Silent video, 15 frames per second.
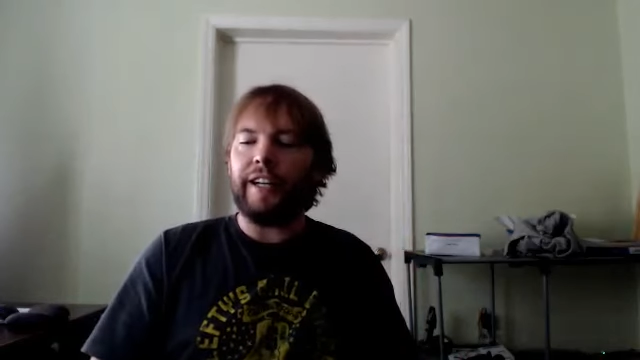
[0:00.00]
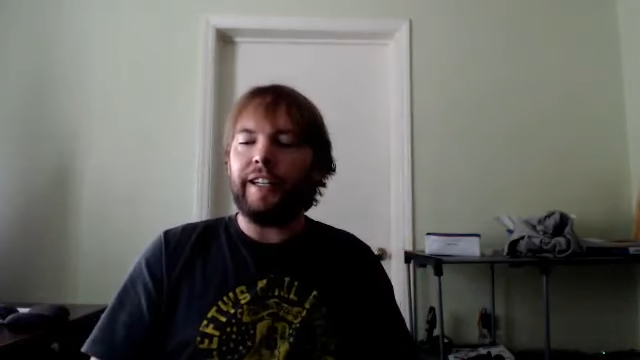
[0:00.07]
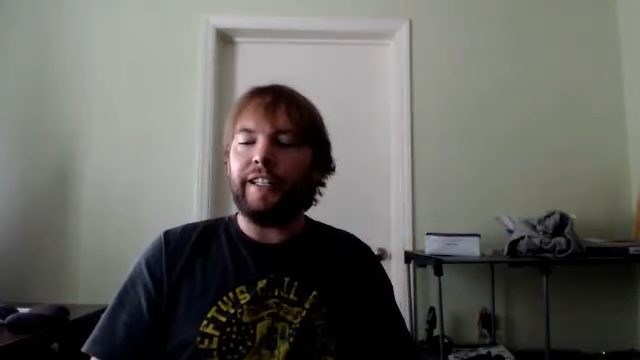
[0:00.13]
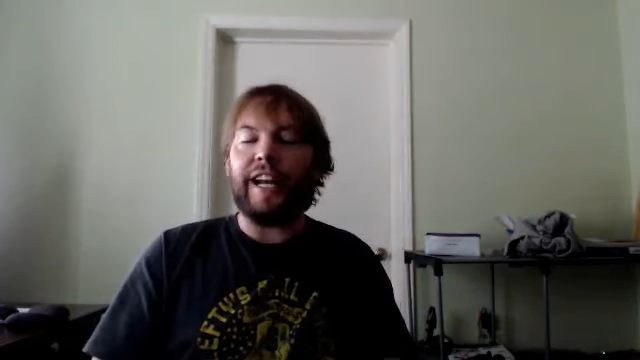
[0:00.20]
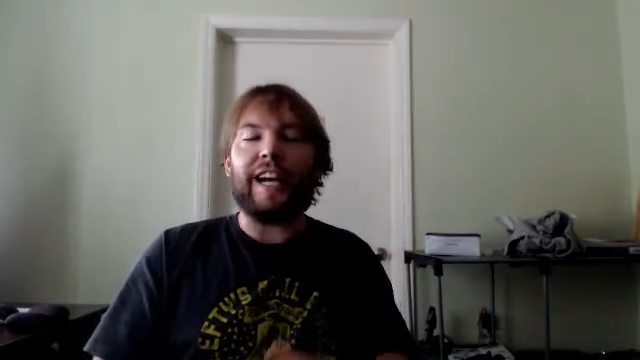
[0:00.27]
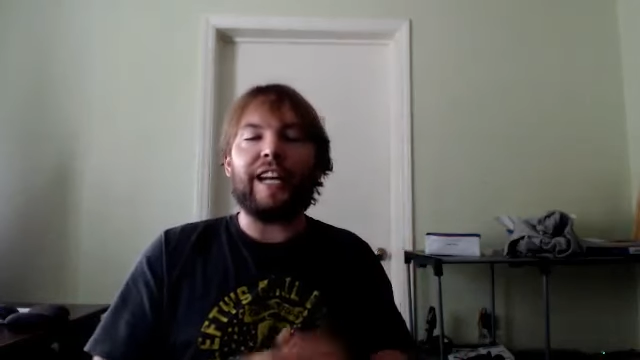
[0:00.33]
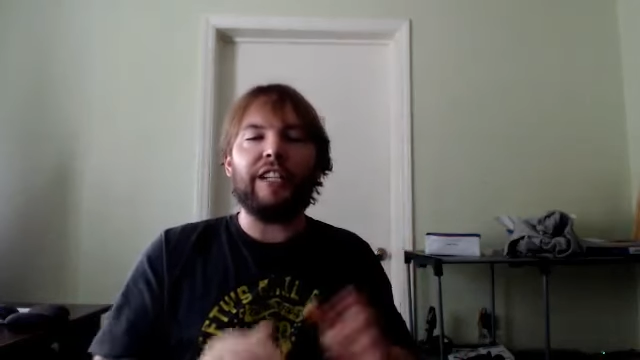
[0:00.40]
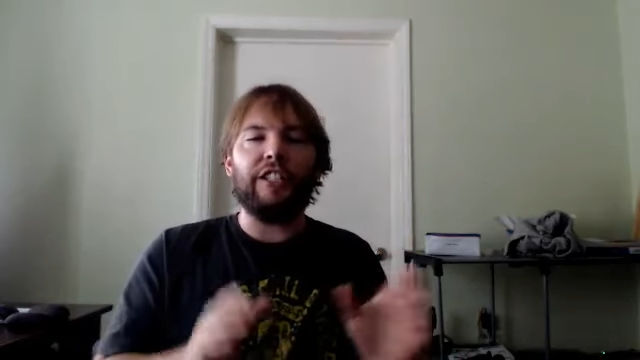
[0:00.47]

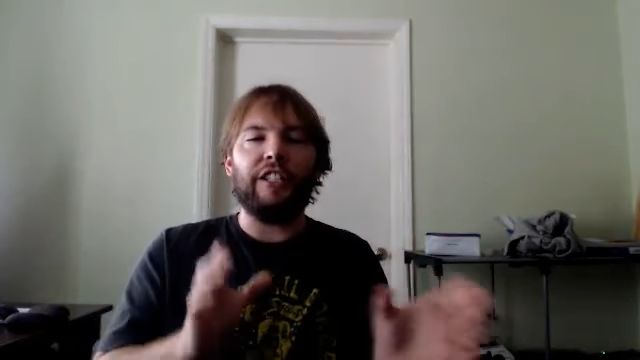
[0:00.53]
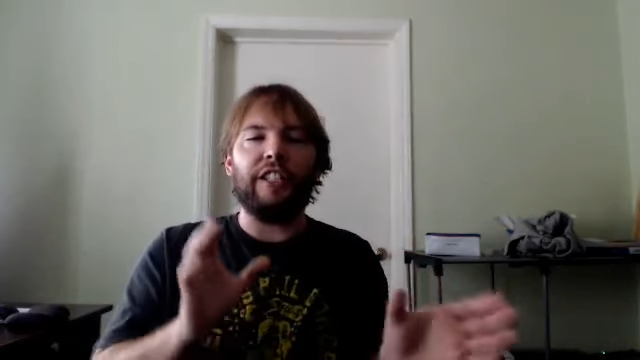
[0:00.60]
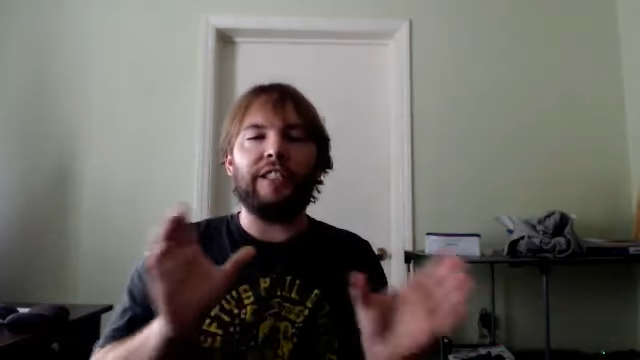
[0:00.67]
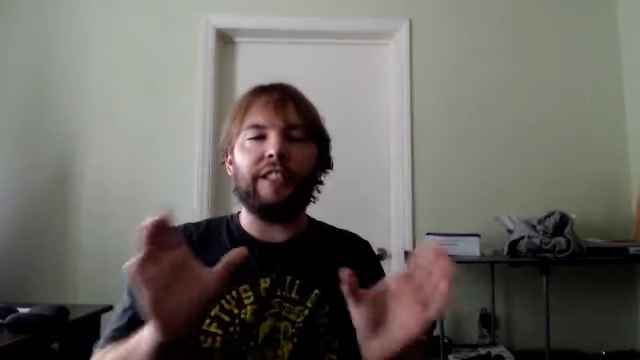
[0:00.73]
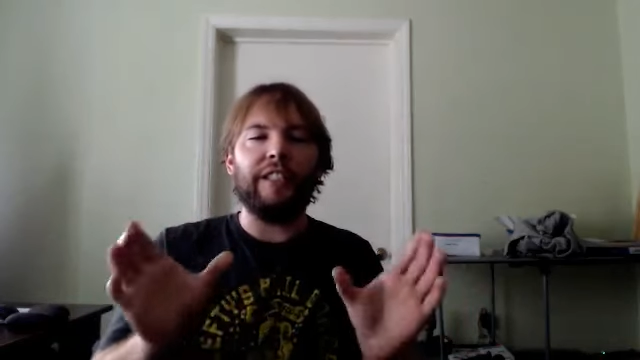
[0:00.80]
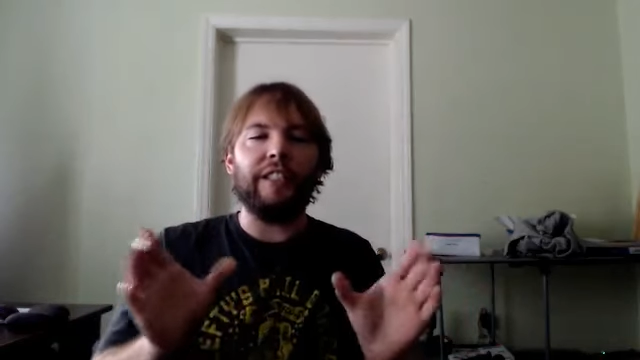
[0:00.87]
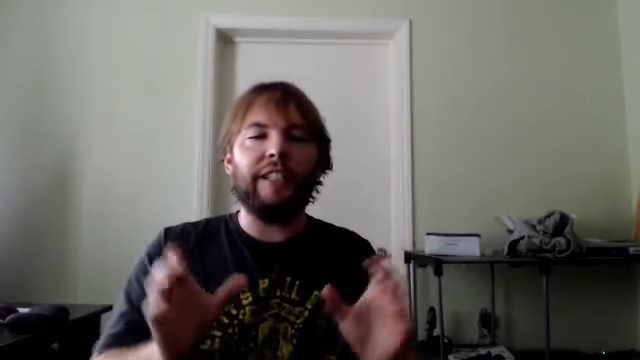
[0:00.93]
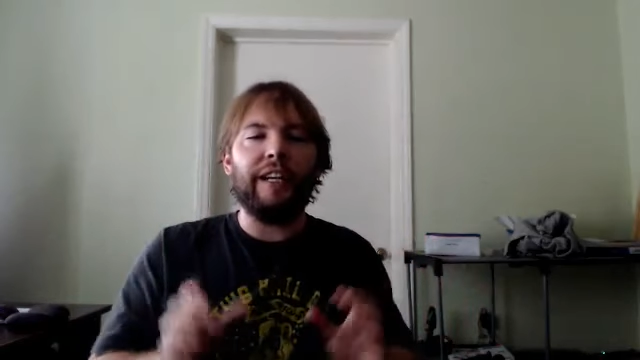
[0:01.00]
Dash does
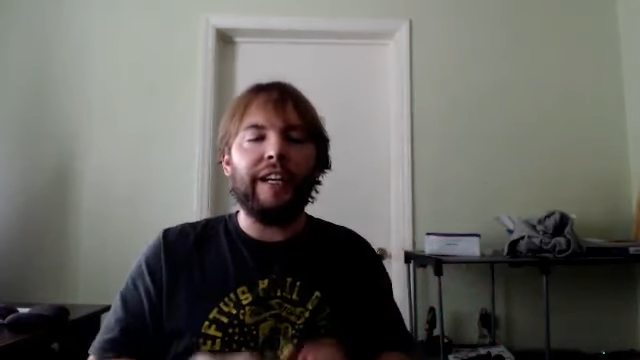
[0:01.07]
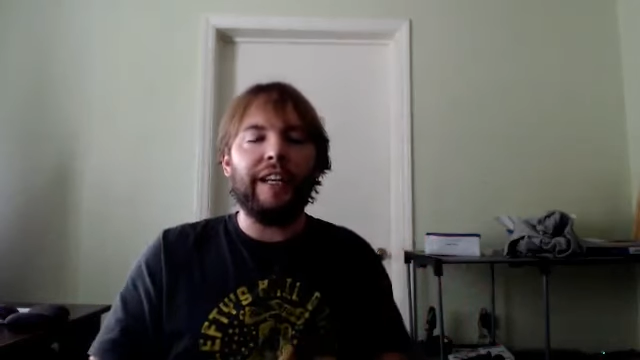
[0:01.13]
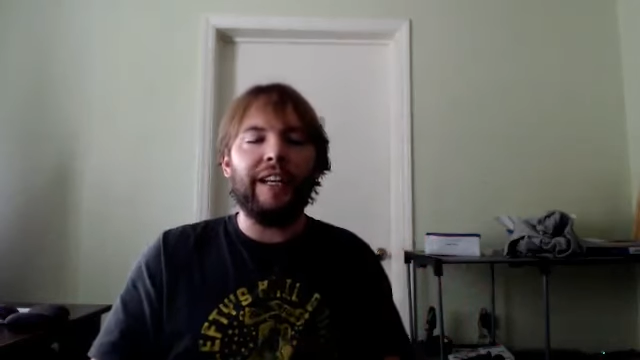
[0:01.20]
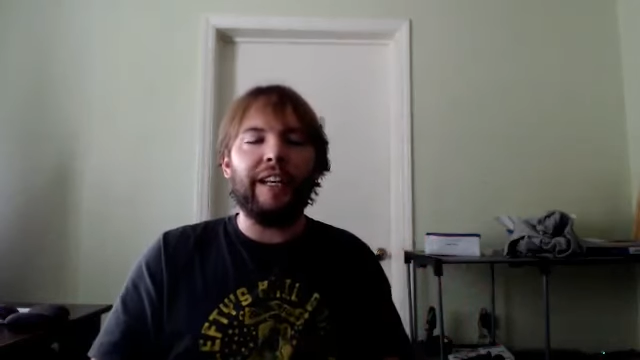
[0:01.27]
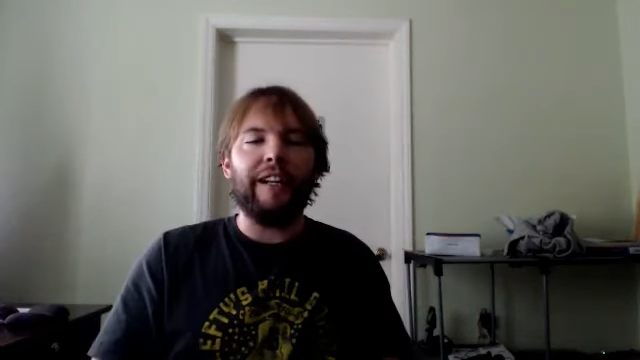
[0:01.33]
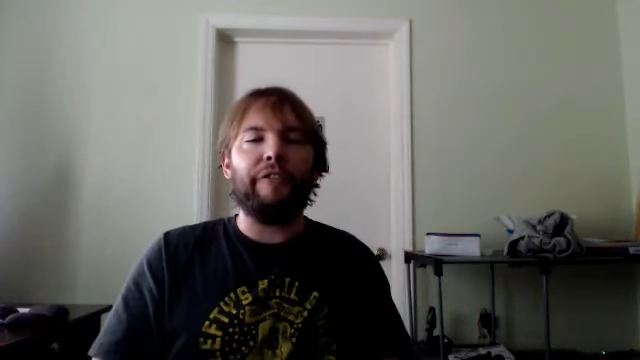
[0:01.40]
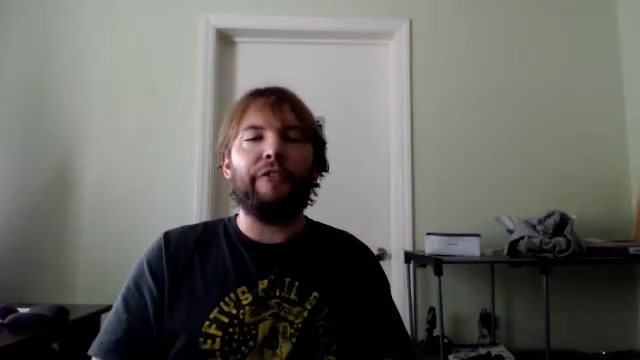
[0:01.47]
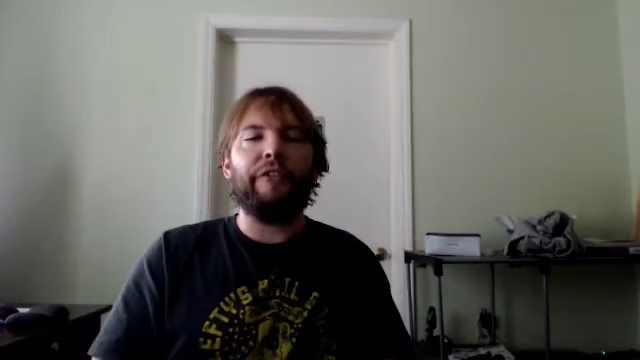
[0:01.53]
it
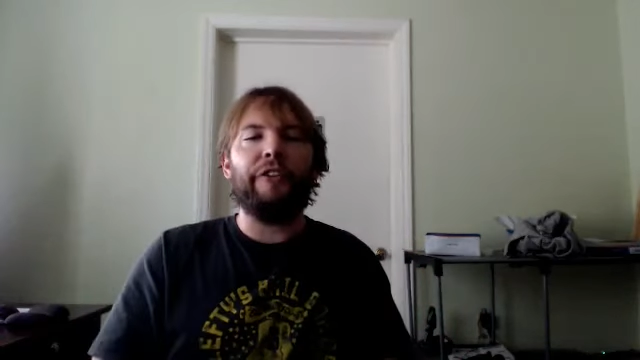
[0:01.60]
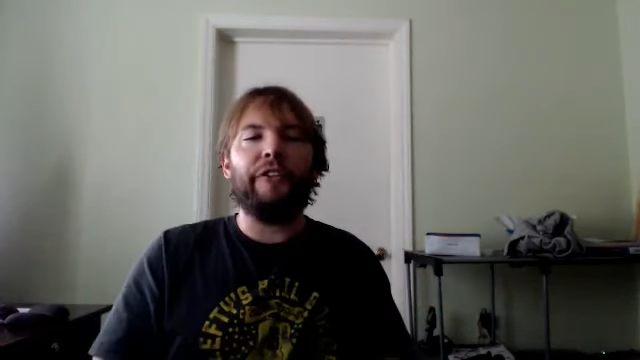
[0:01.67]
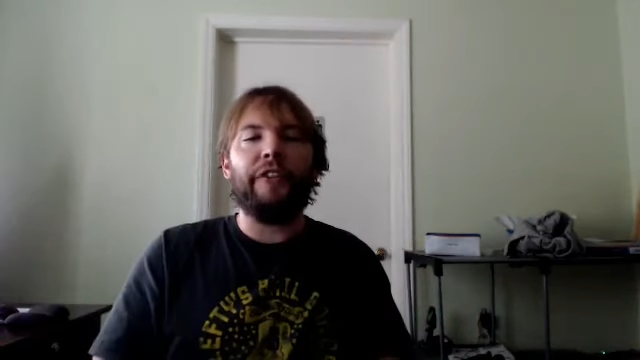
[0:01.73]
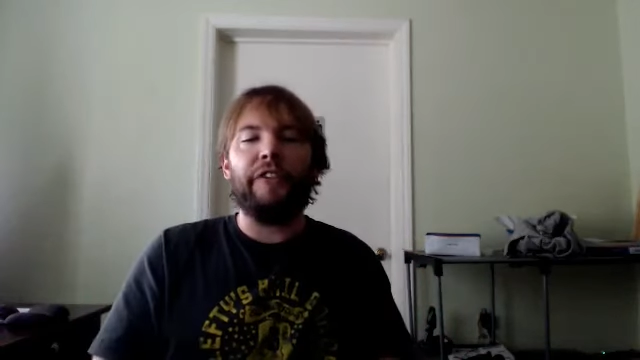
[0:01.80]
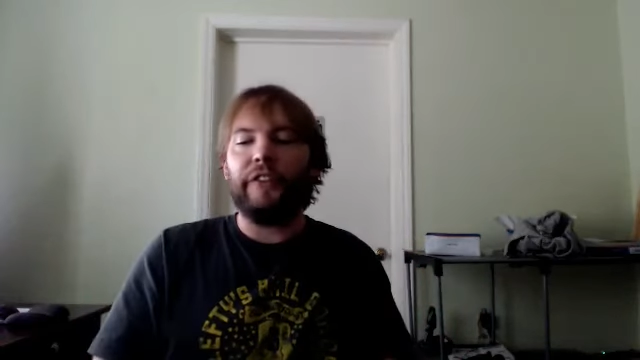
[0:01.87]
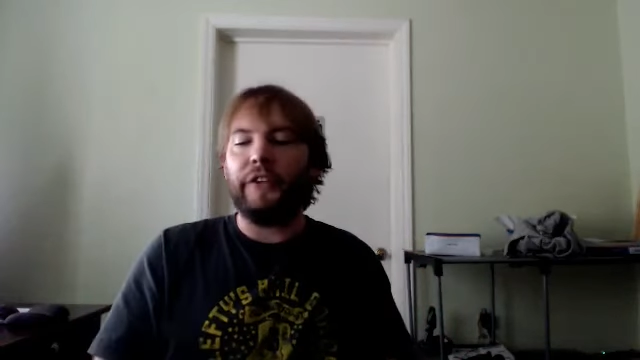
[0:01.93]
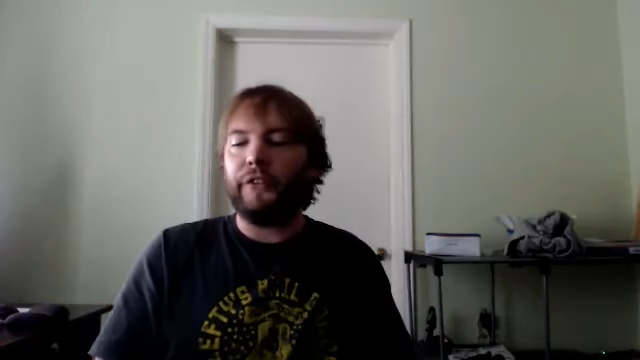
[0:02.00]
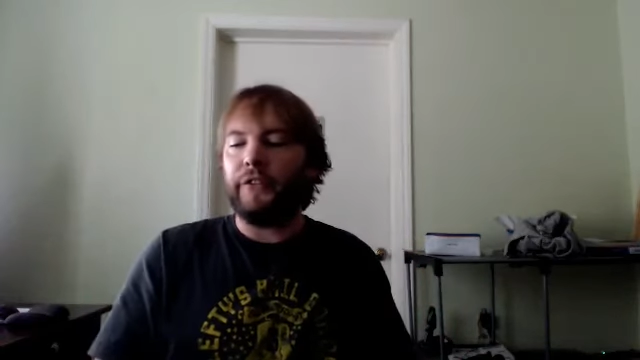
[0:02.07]
in a
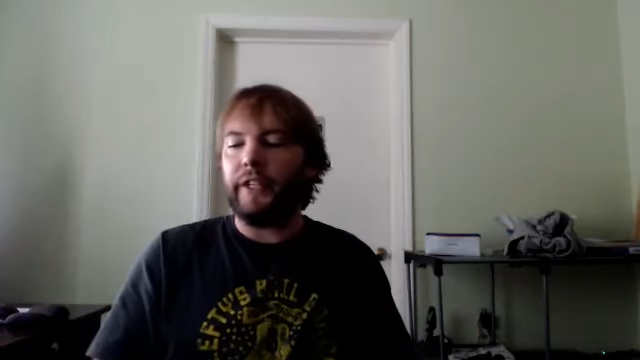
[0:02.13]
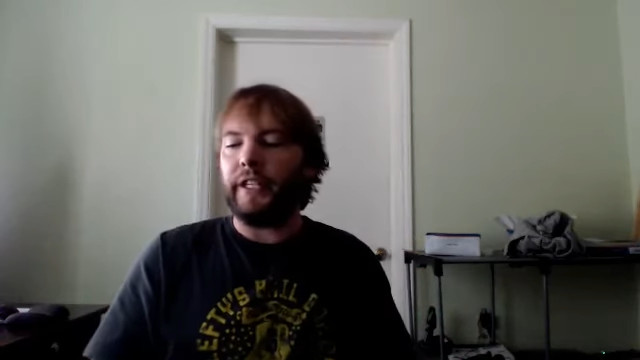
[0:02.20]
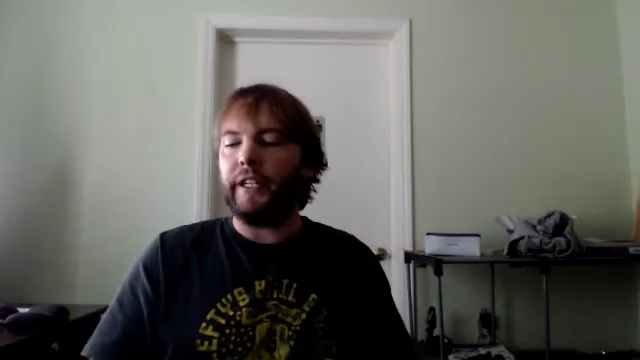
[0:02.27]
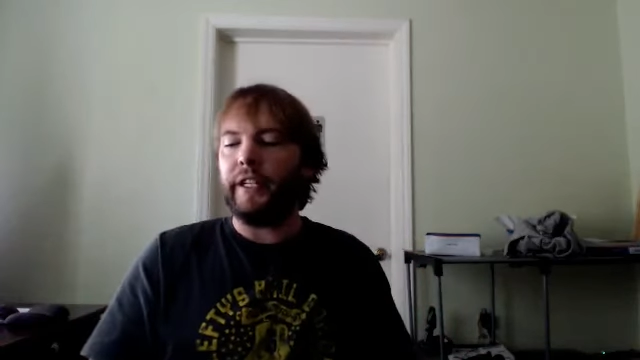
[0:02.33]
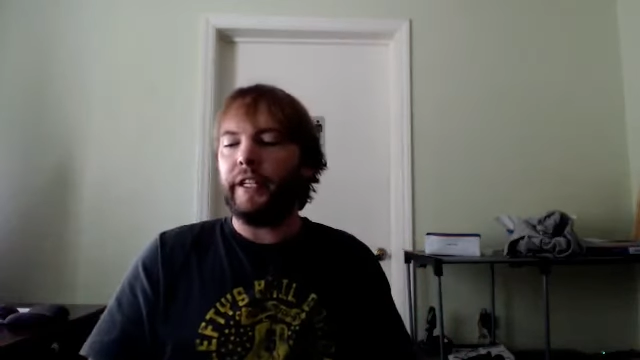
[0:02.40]
50-50